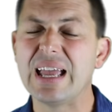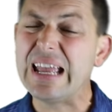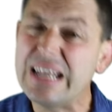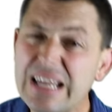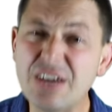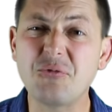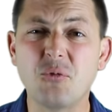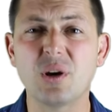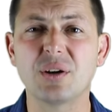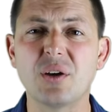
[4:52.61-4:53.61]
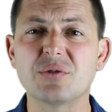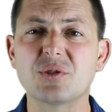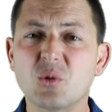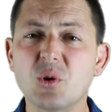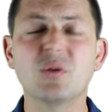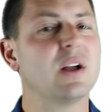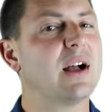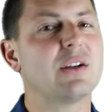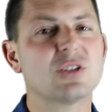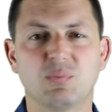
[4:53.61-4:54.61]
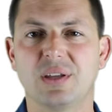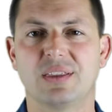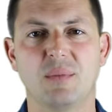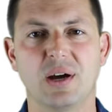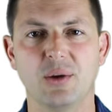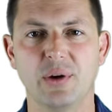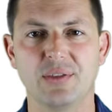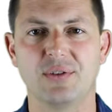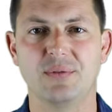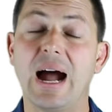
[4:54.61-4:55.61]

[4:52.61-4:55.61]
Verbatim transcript: And if one goes through, I'll split the money with you.